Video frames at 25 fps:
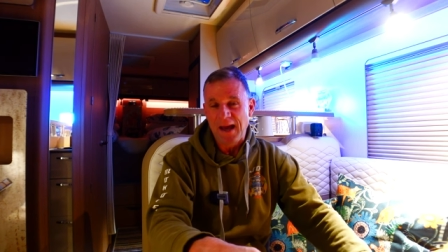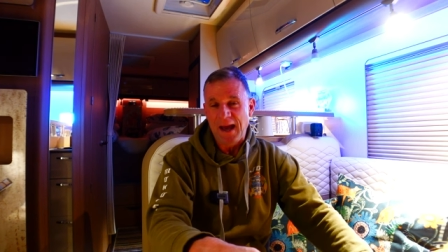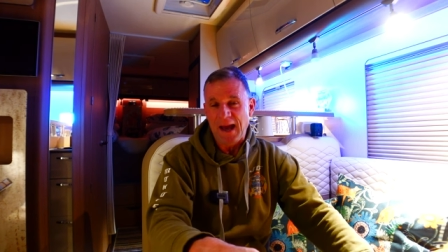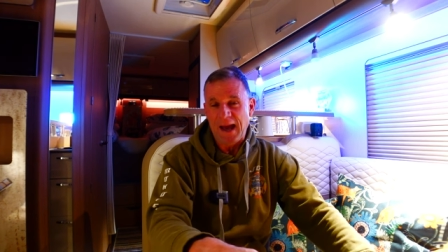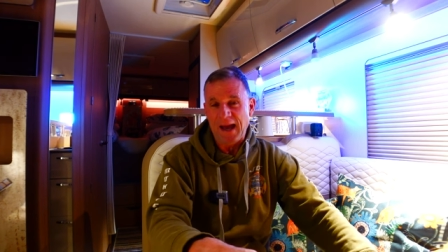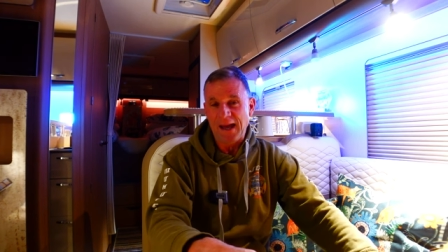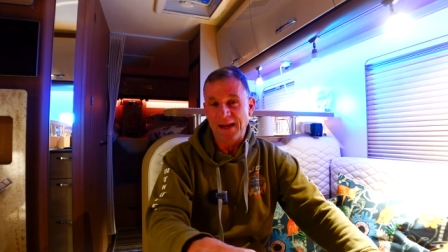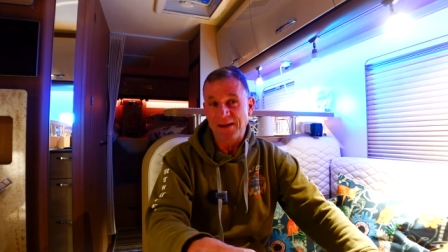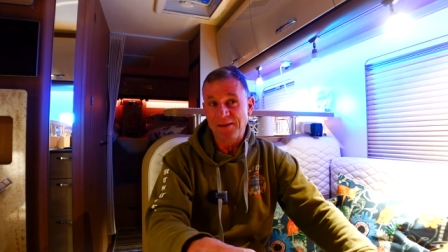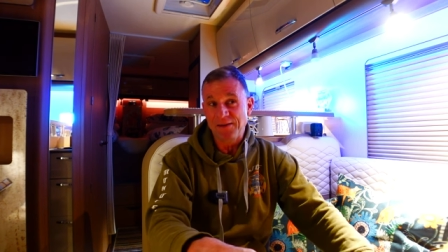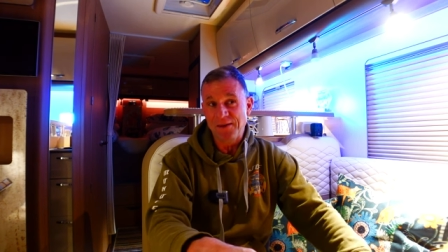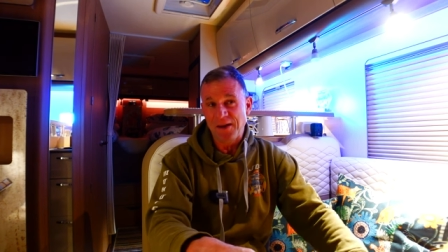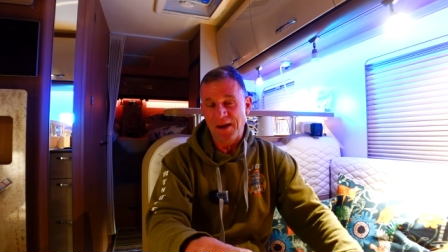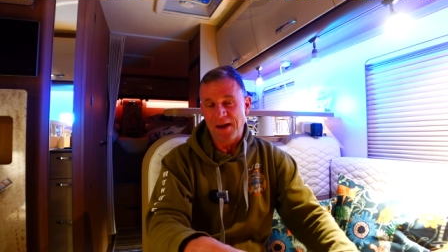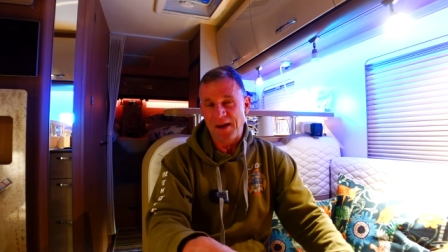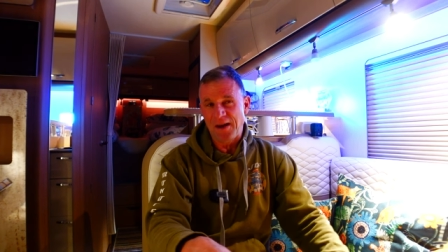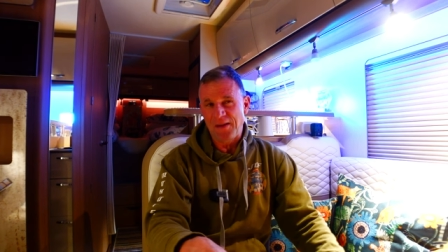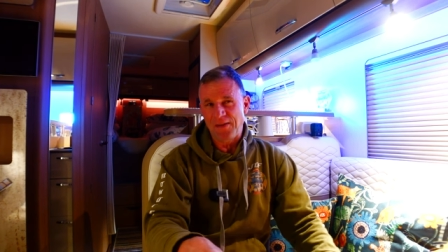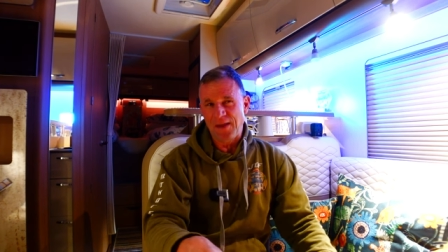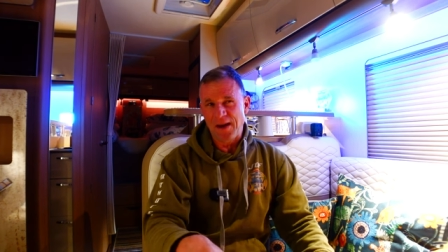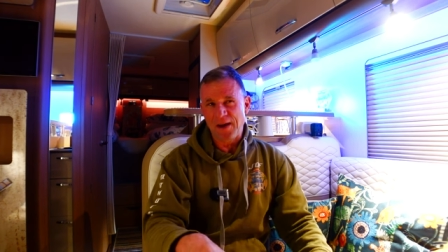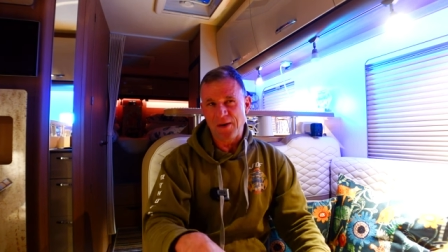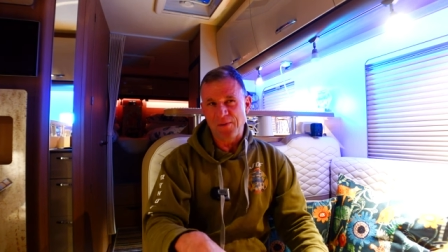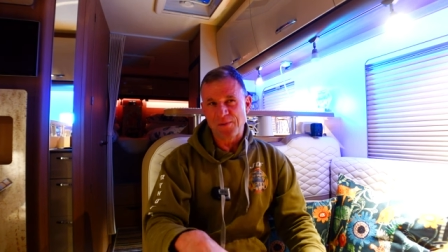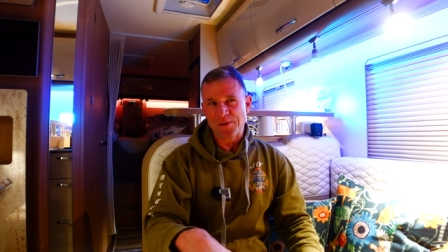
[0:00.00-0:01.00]
And uh,
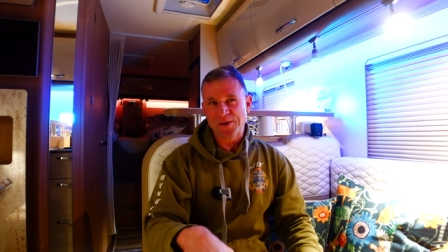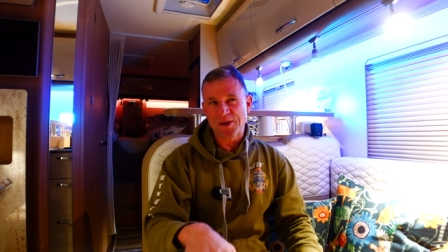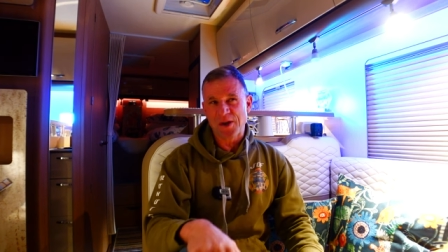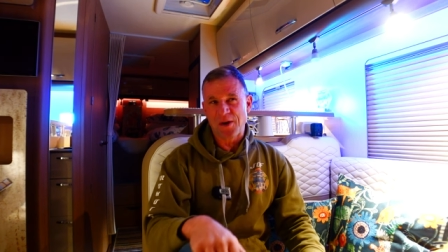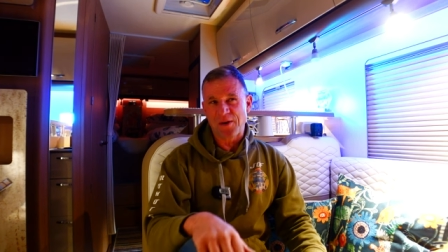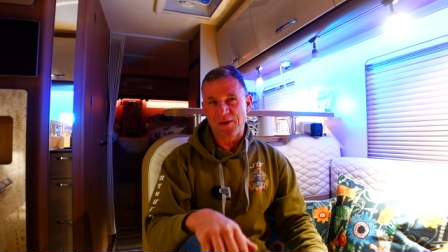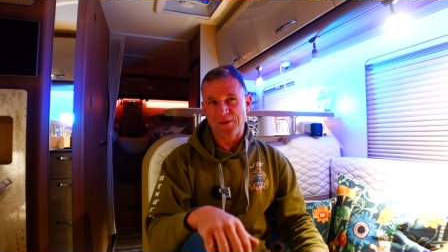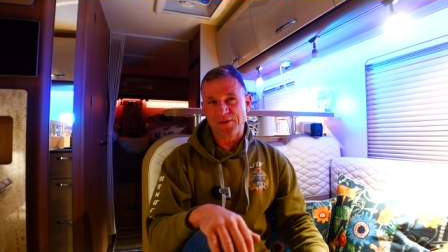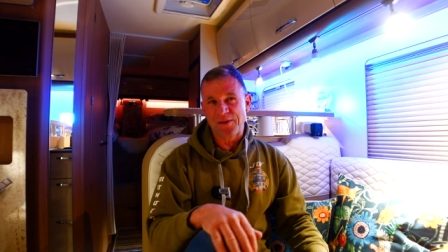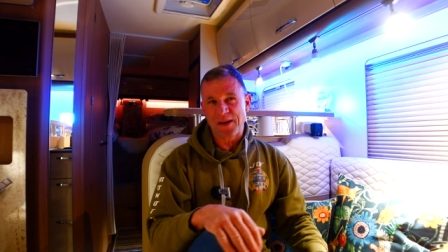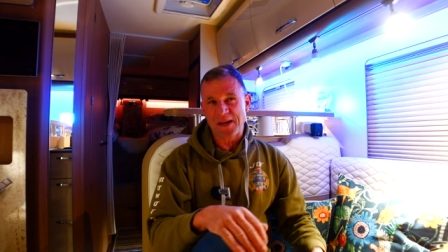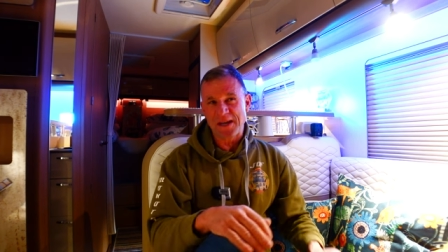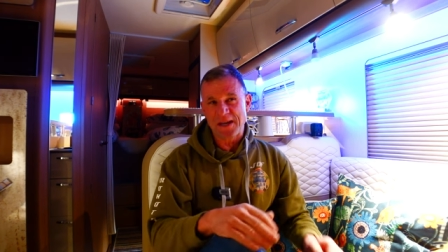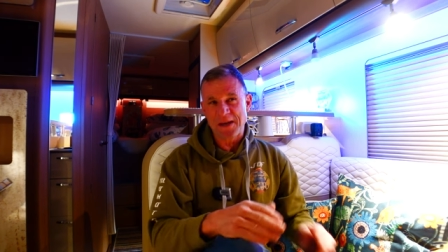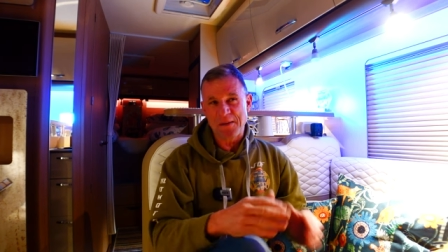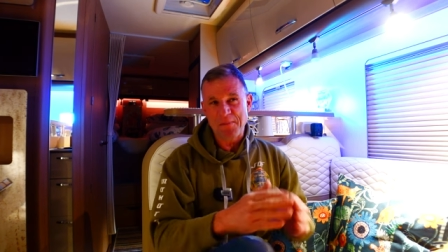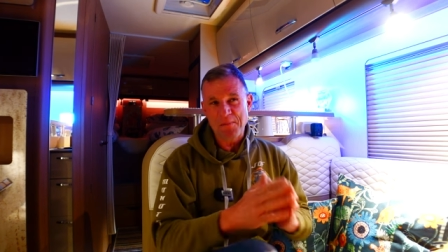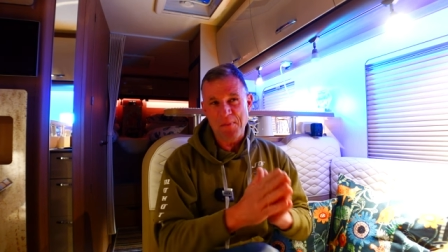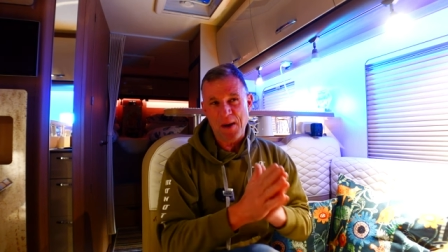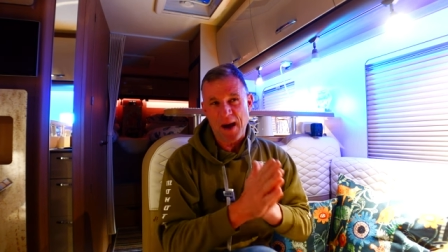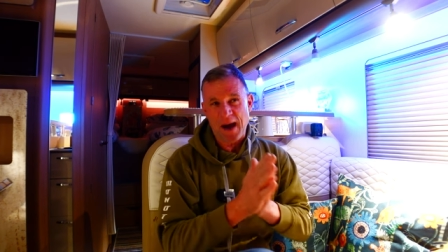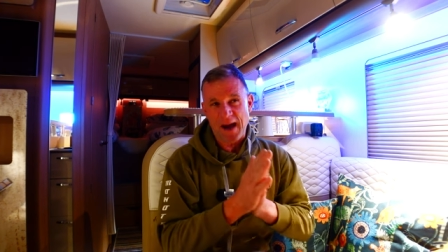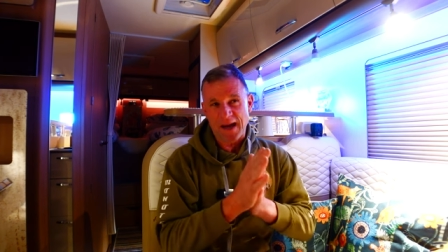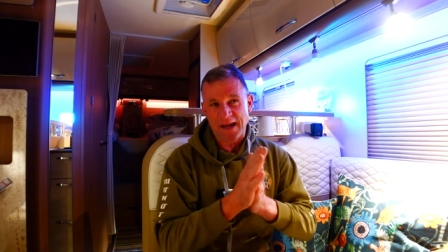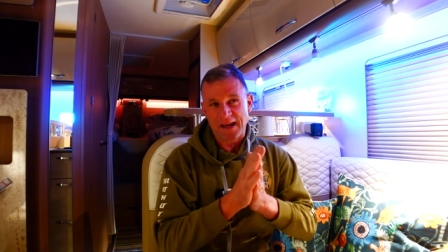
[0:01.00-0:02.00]
then I was kind of thinking
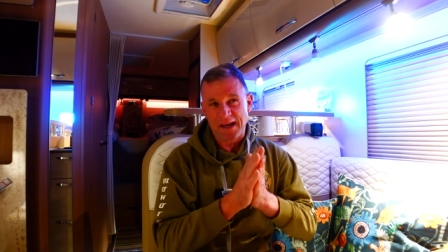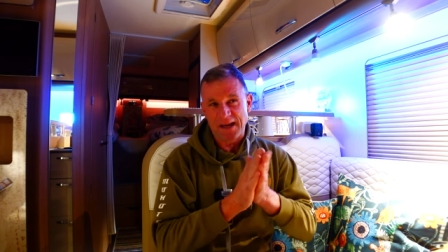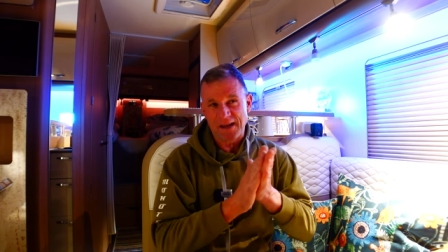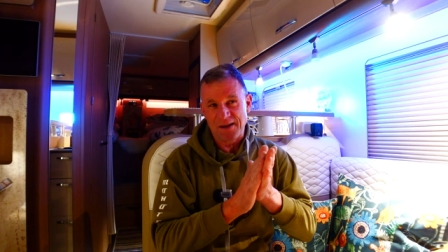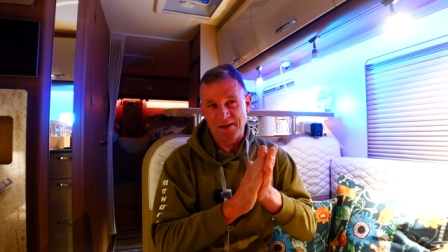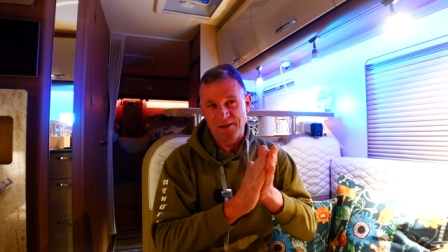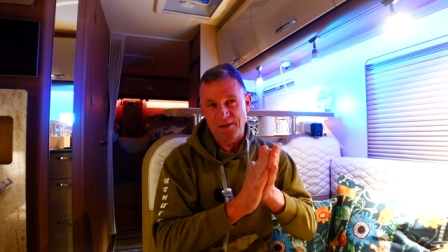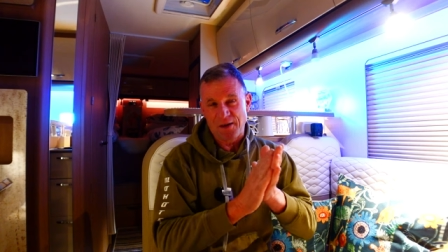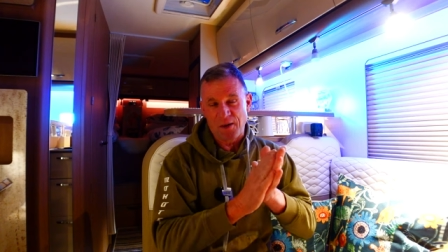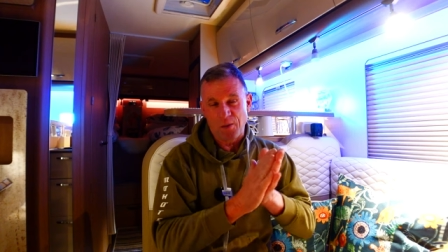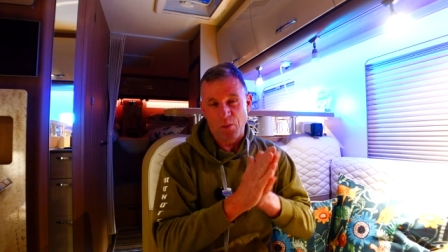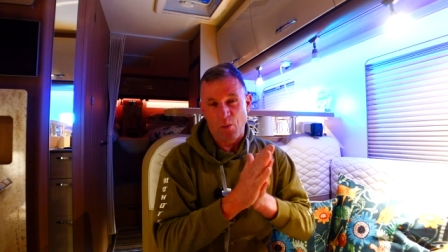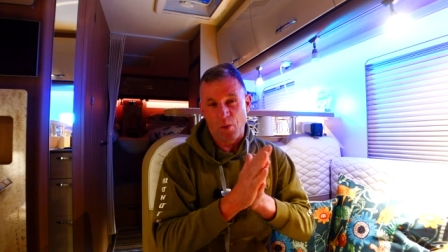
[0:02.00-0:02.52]
back and uh,